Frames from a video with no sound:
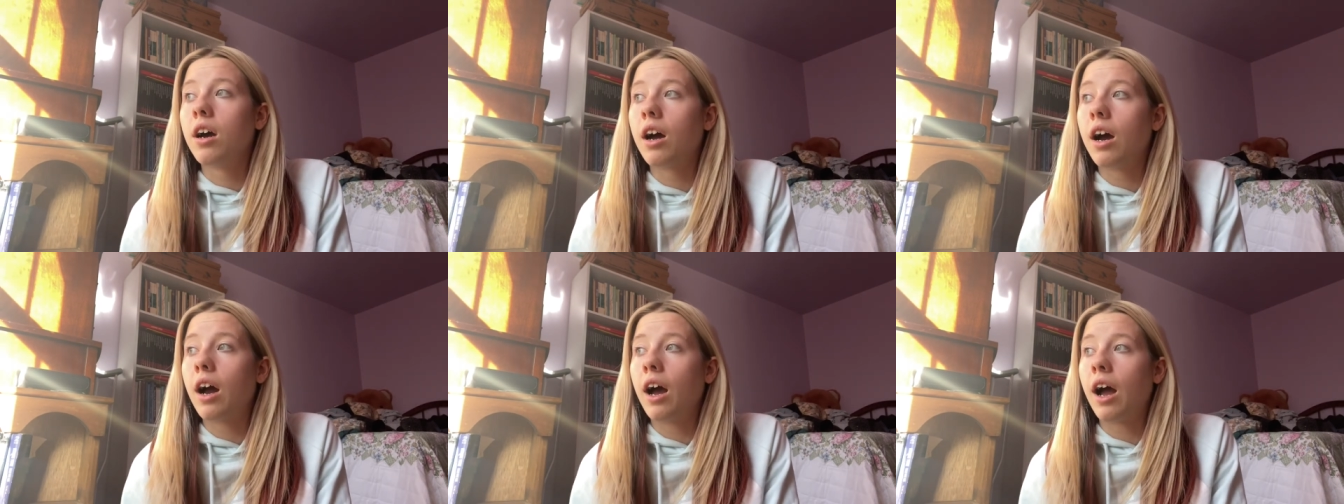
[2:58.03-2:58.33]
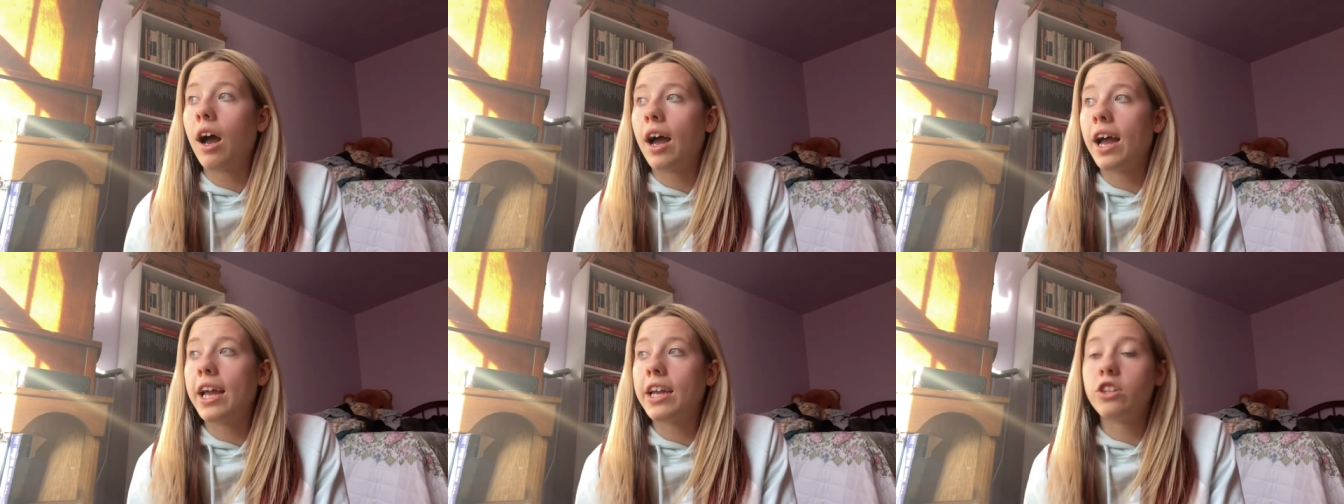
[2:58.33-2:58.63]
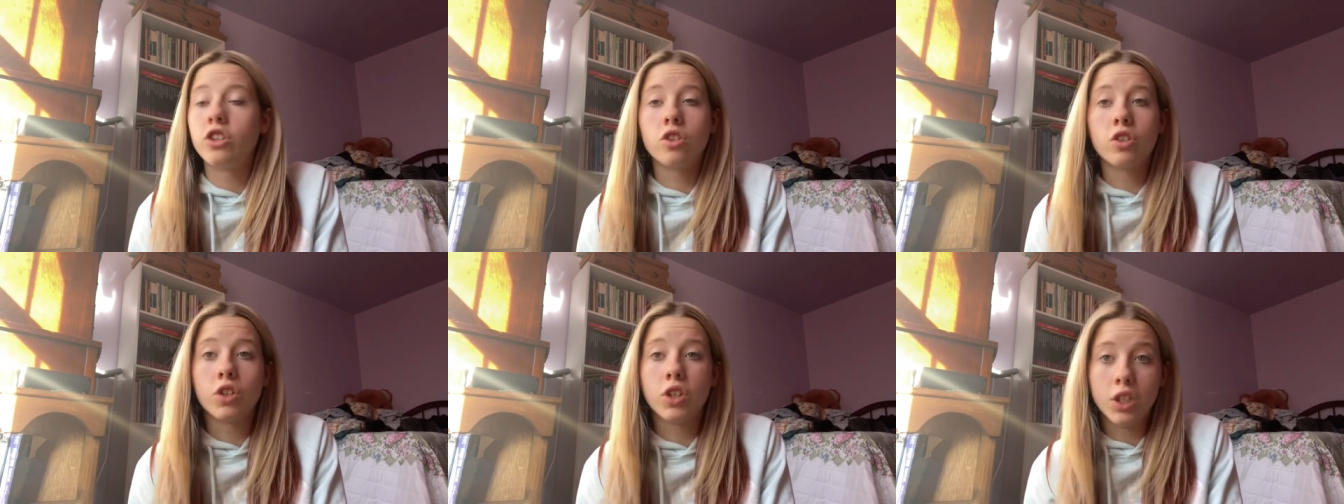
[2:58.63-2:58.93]
I
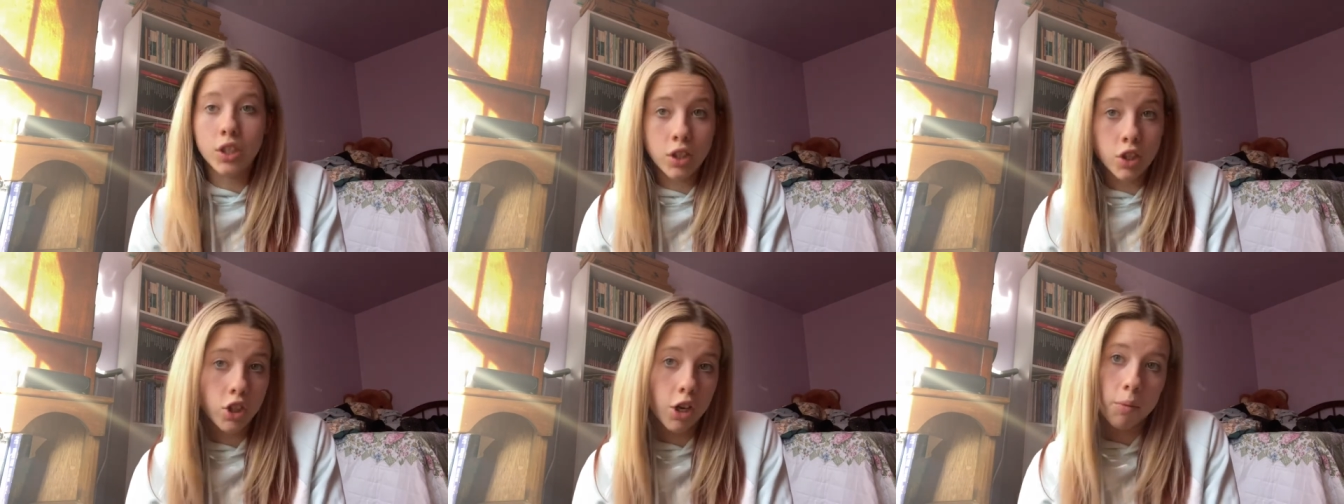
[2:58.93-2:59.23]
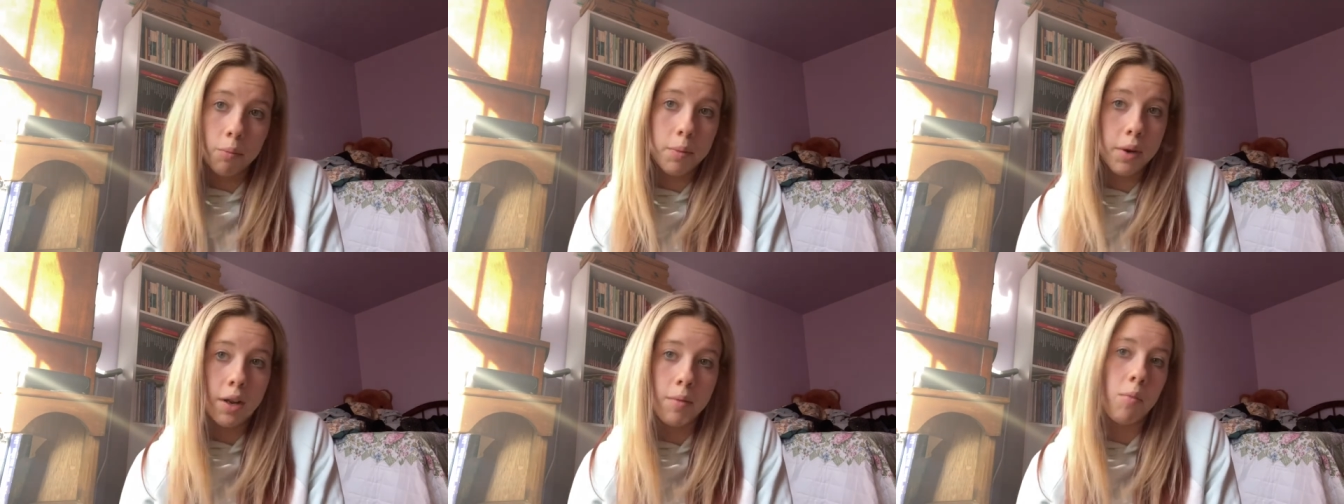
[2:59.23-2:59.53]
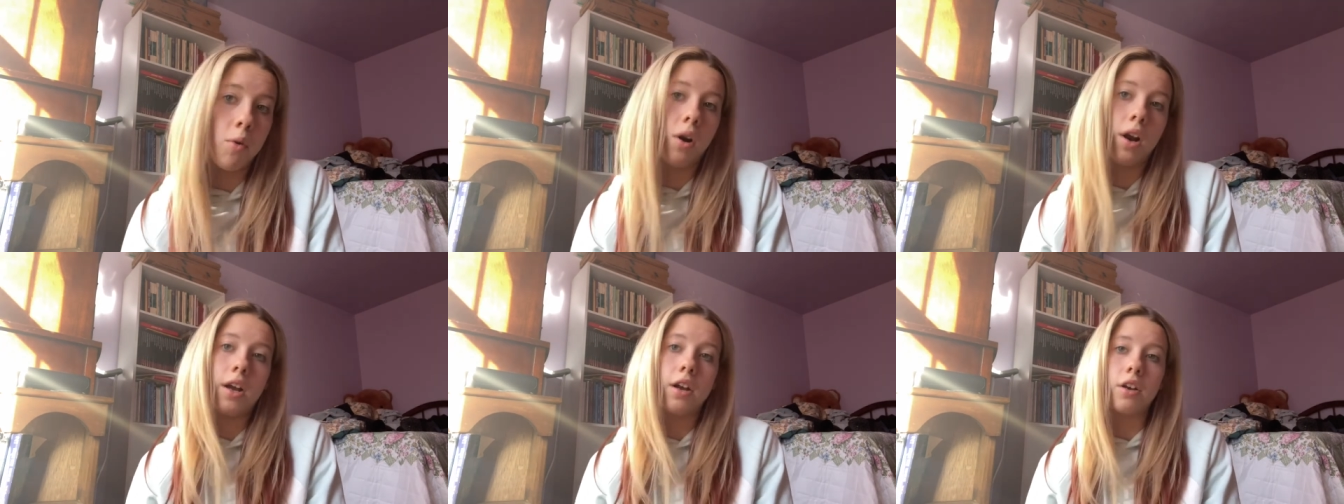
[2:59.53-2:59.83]
just couldn't jump
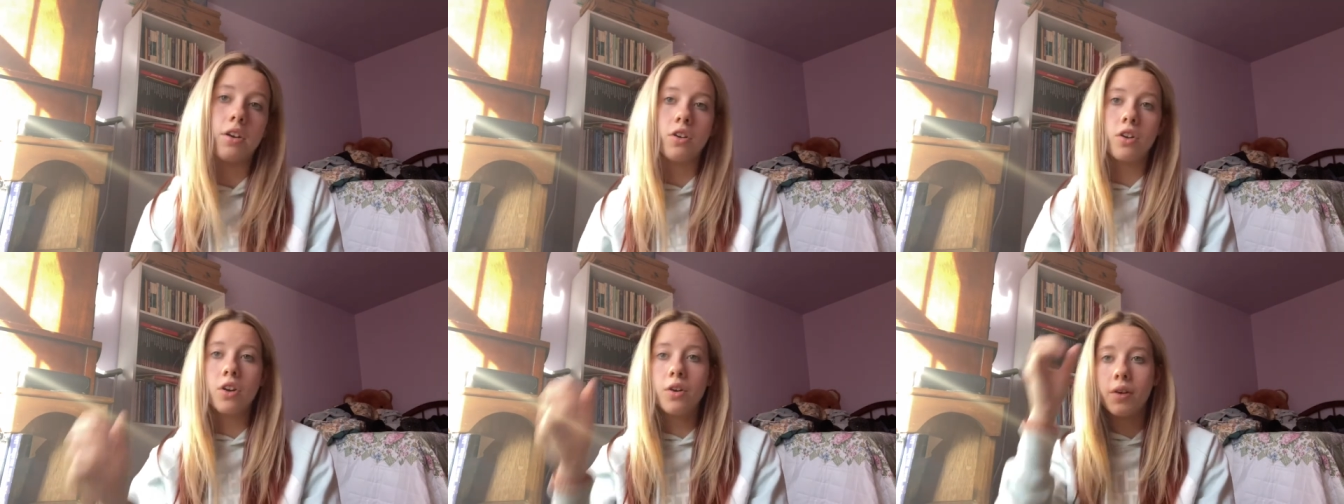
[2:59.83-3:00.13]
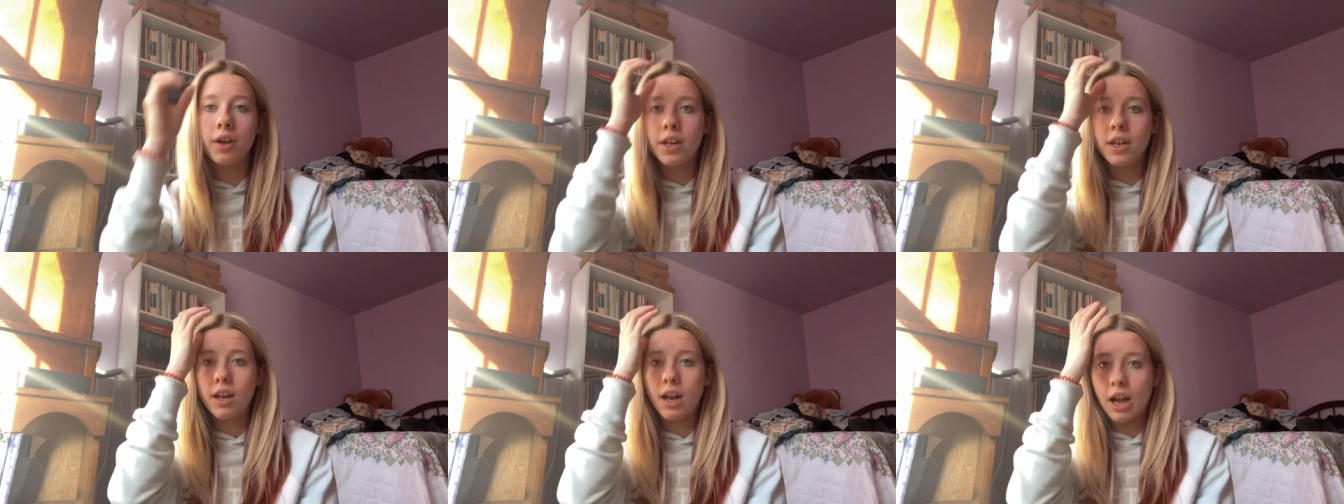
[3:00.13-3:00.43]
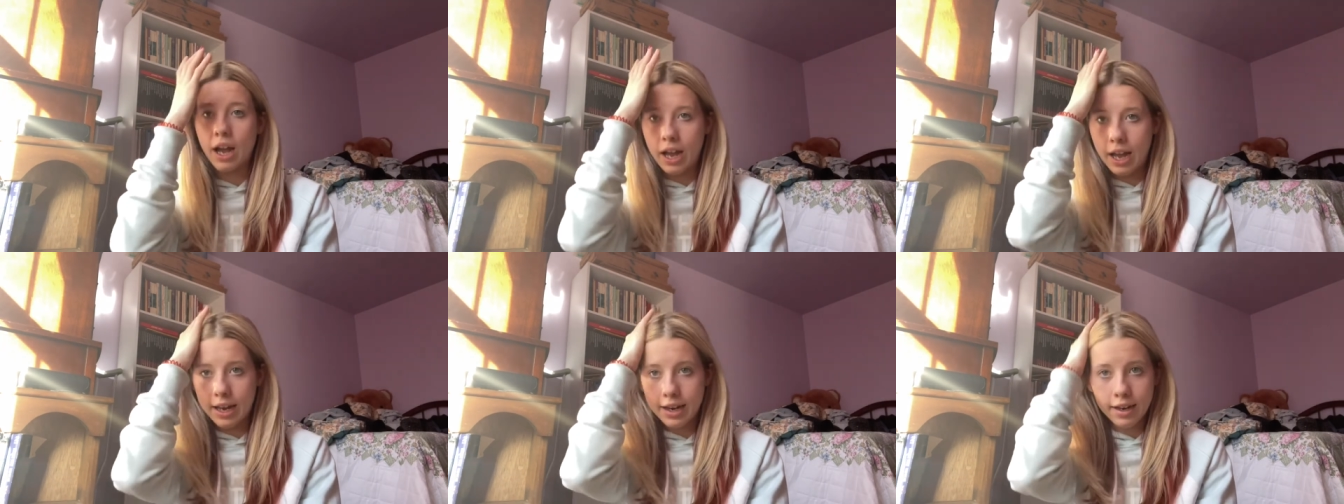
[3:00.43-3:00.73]
anymore. I couldn't do it.
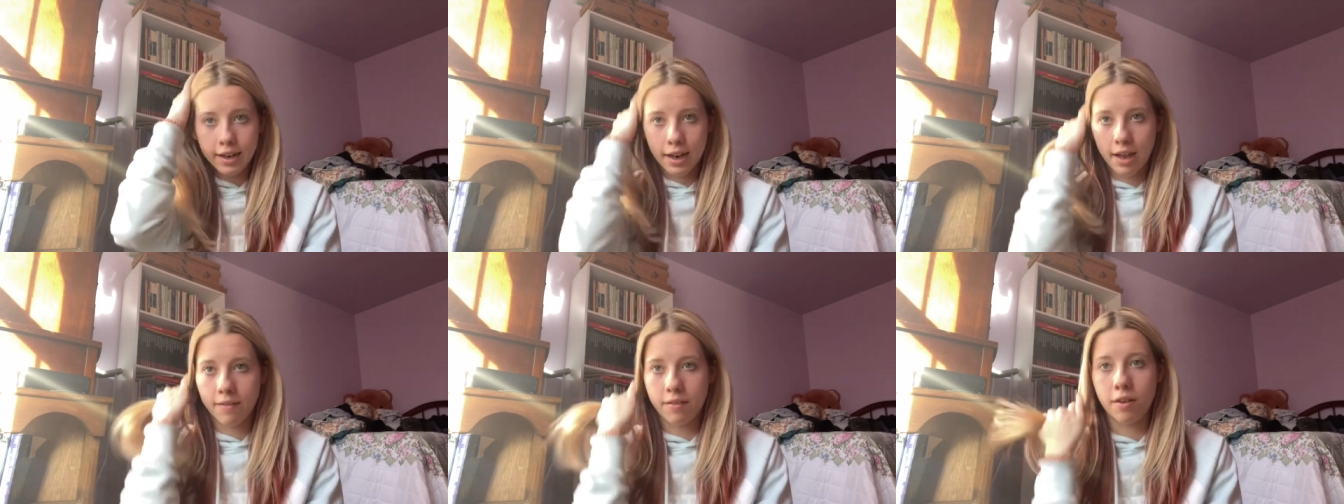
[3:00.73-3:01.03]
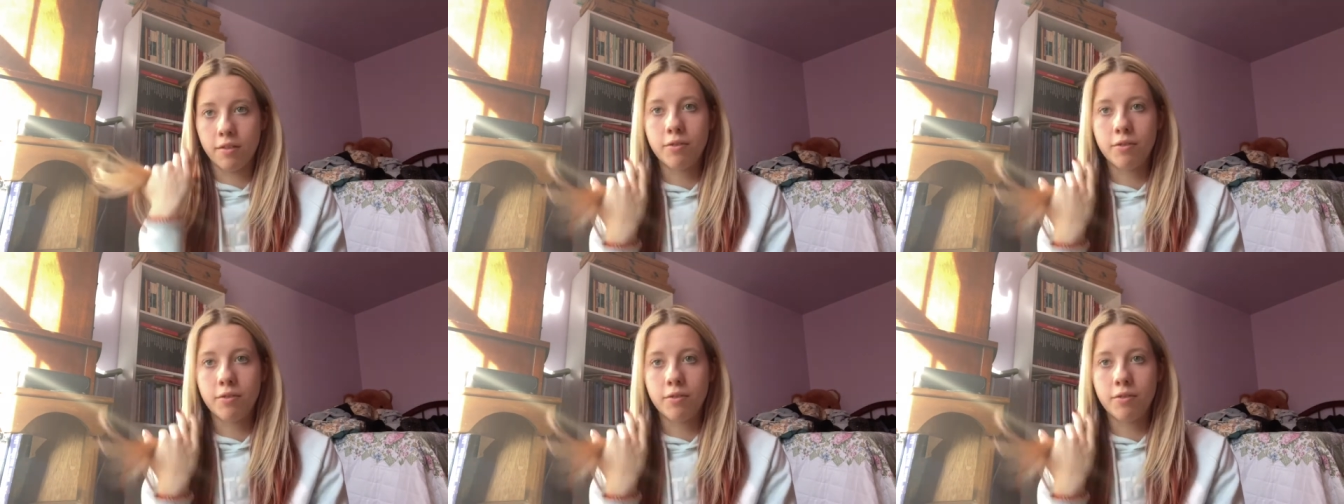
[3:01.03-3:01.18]
I didn't have enough